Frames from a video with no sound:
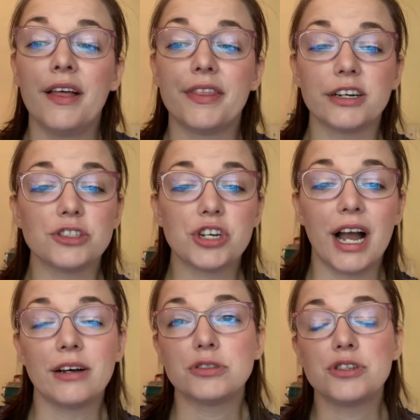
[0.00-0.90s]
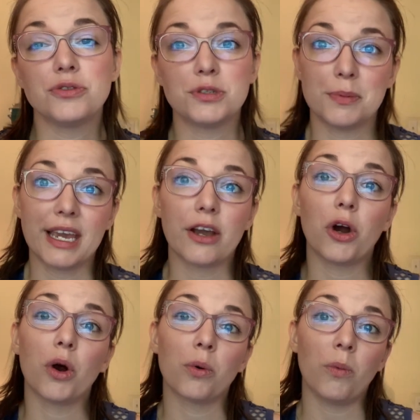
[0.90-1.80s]
their child to speak
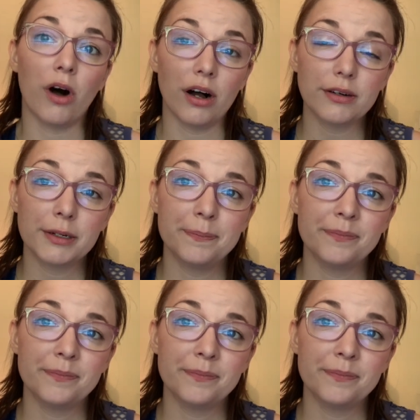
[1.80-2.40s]
or walk.